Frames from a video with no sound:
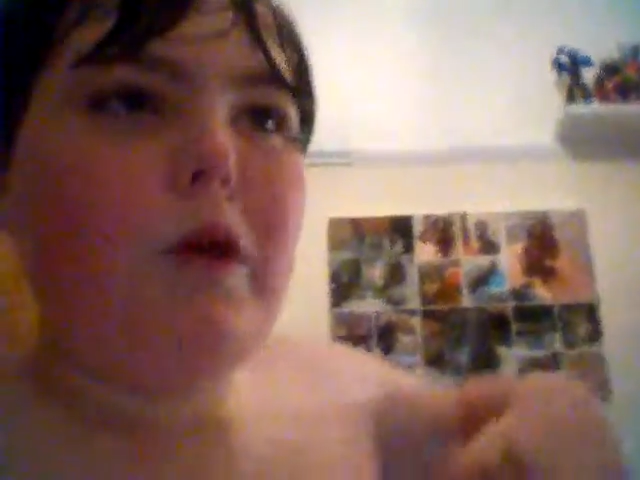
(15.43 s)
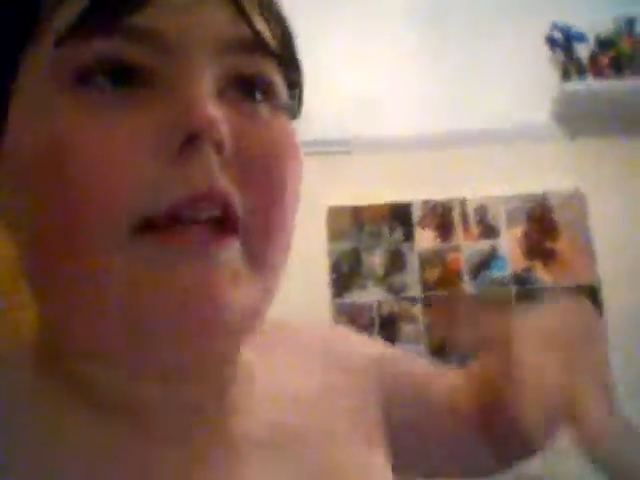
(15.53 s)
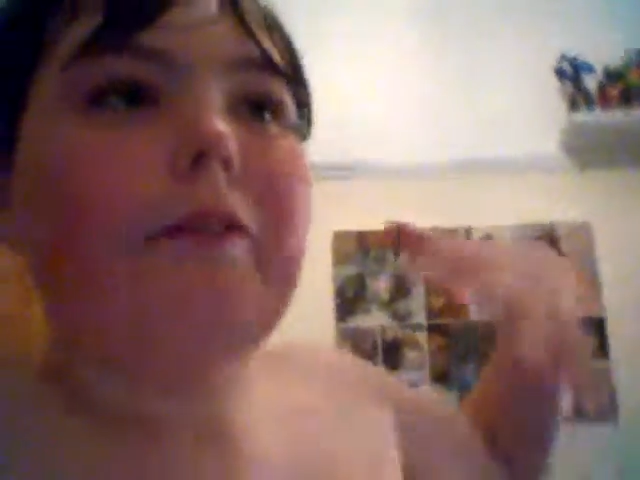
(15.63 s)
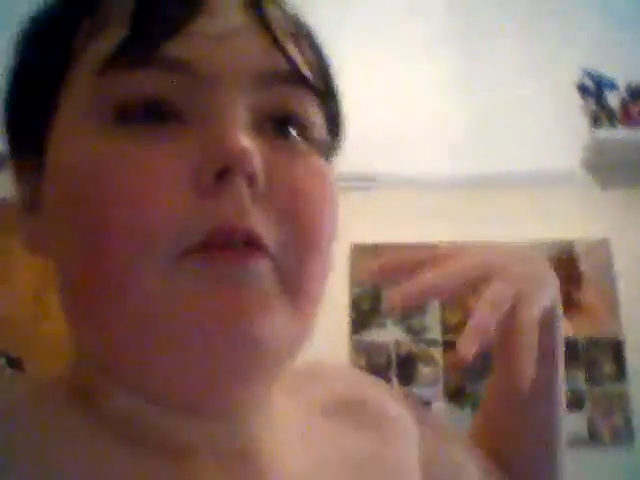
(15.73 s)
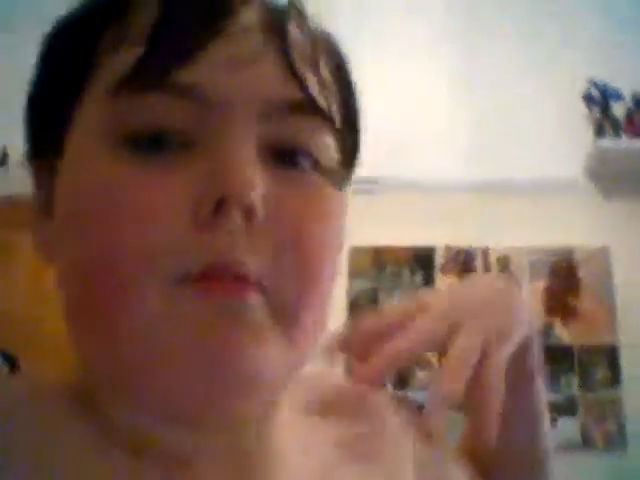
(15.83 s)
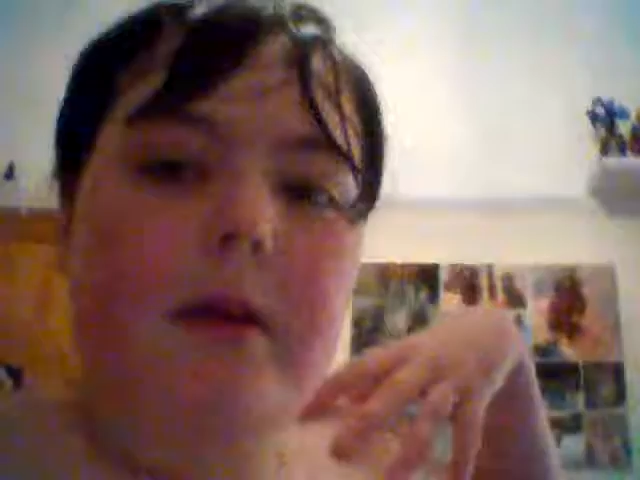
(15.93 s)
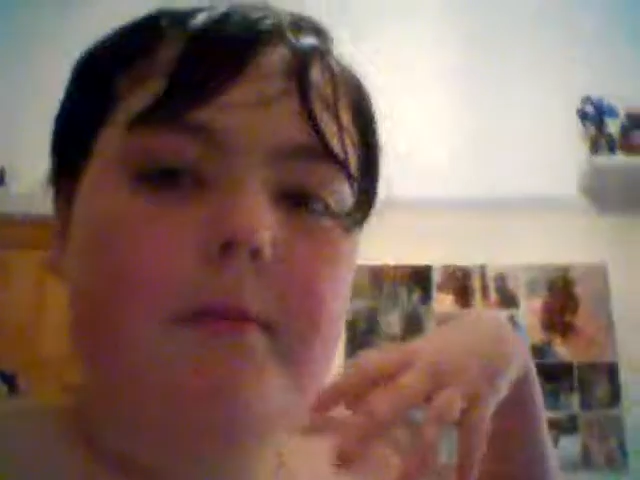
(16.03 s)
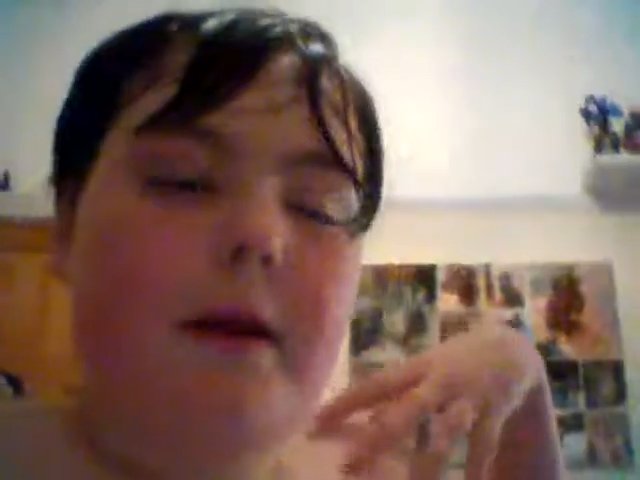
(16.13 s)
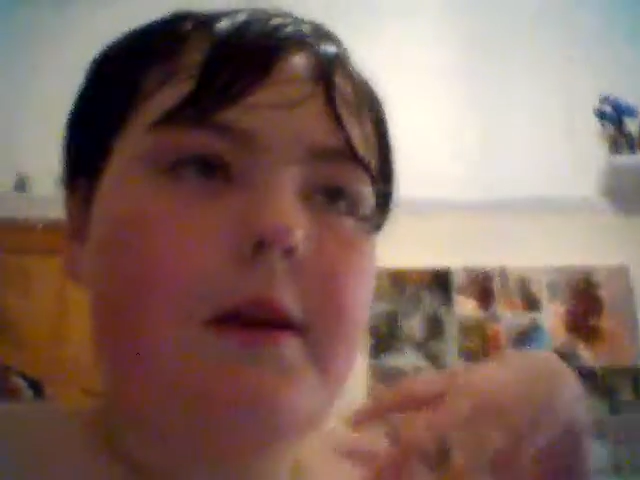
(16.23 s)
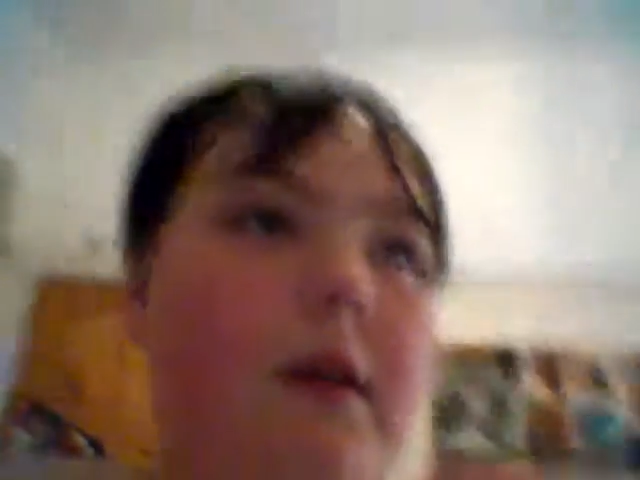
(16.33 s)
it's weird for
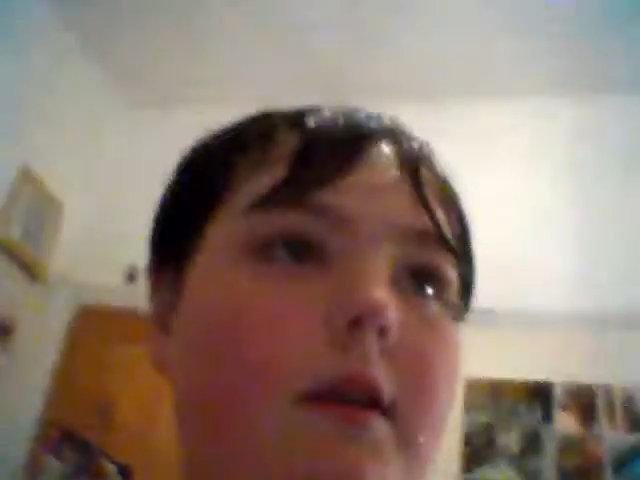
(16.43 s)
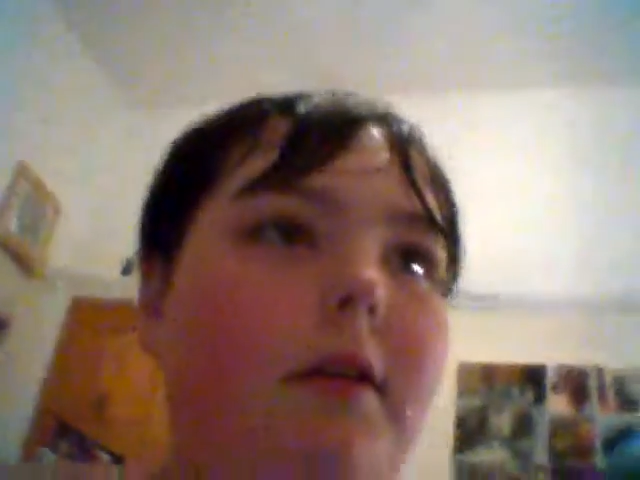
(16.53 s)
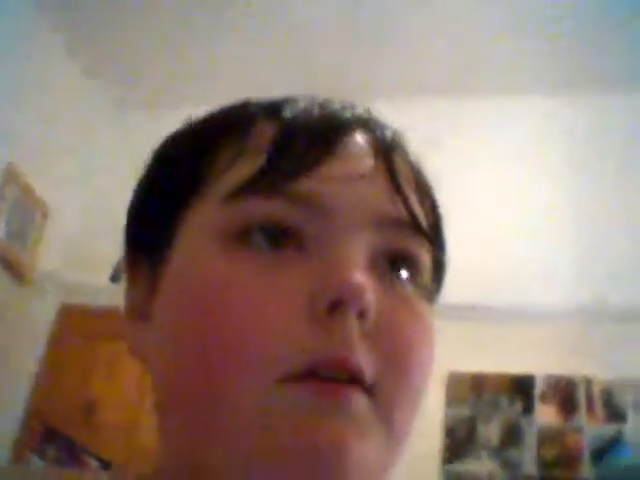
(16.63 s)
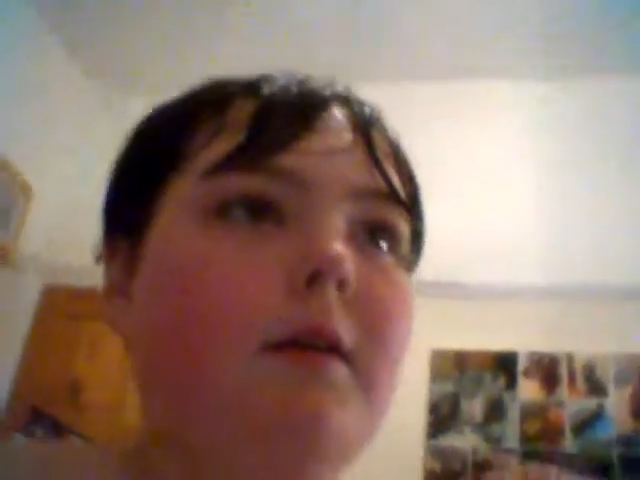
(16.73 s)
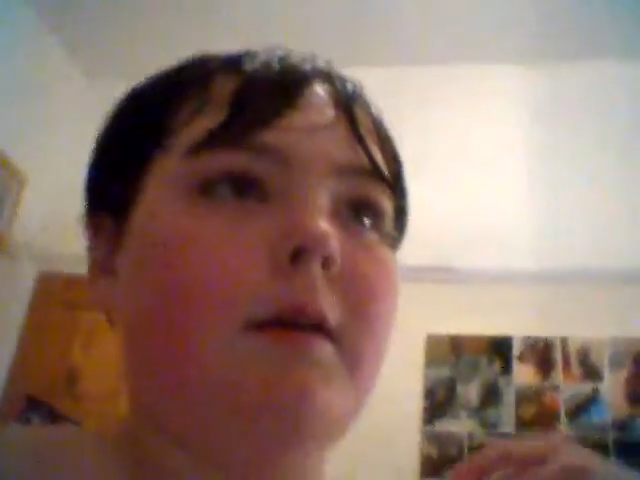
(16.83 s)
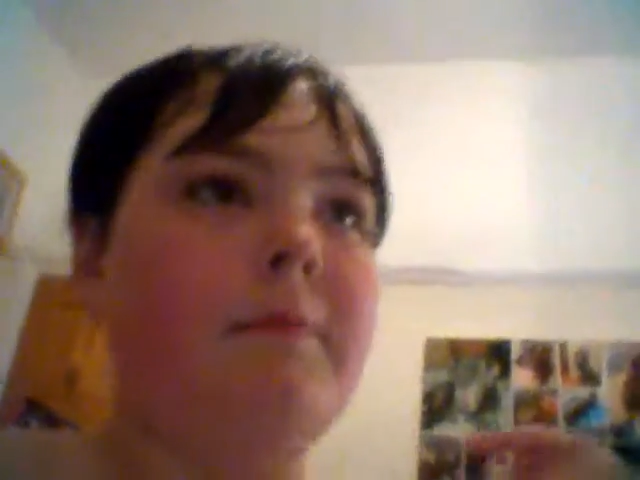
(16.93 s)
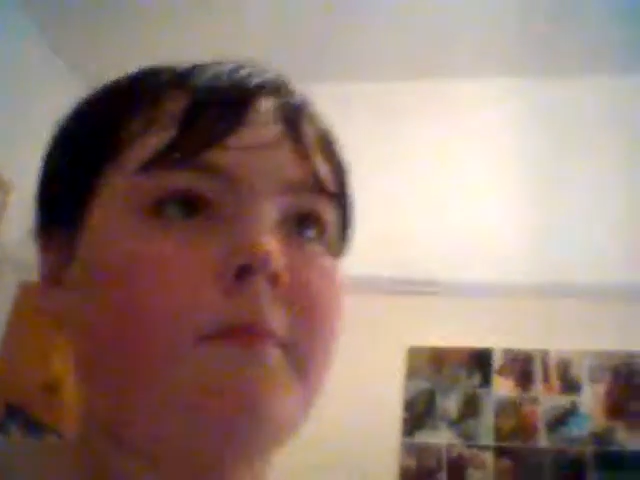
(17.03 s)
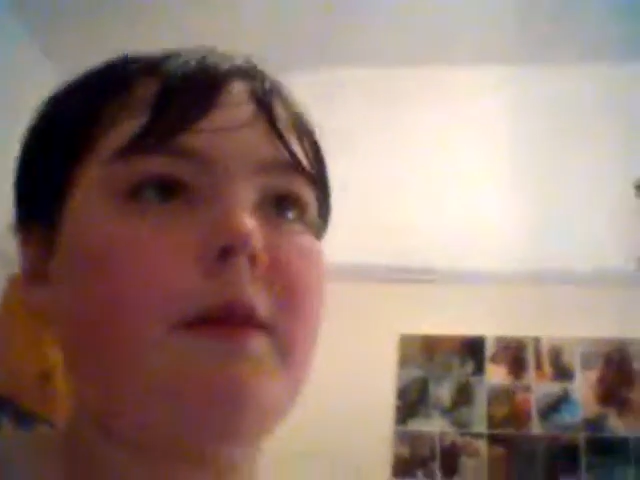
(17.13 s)
me mainly.